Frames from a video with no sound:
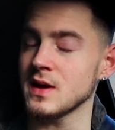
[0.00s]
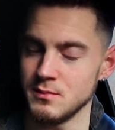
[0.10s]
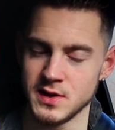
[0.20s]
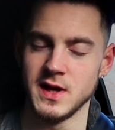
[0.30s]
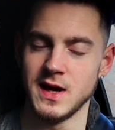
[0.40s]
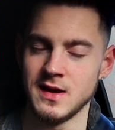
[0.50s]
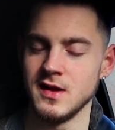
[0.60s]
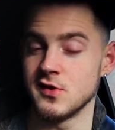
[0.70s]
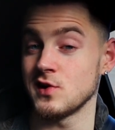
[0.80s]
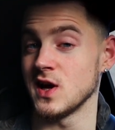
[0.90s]
And Monday
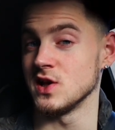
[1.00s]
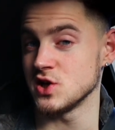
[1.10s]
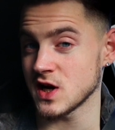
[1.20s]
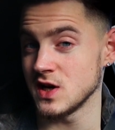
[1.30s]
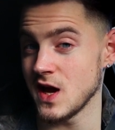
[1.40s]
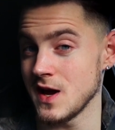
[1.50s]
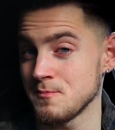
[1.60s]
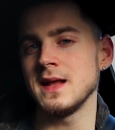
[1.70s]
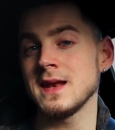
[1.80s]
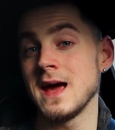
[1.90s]
is client check-in day.
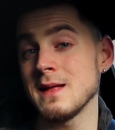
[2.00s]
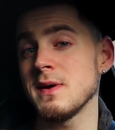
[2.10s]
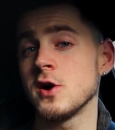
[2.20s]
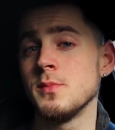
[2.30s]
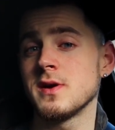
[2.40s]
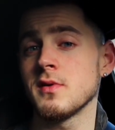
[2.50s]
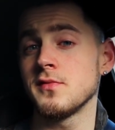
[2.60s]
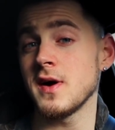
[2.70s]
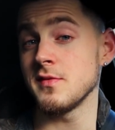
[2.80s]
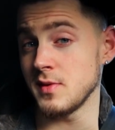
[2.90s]
And then head back home at around
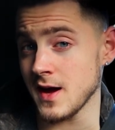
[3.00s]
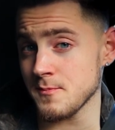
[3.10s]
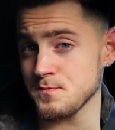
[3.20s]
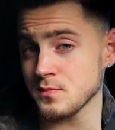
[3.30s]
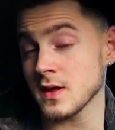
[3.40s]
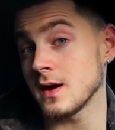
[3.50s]
5 p.m.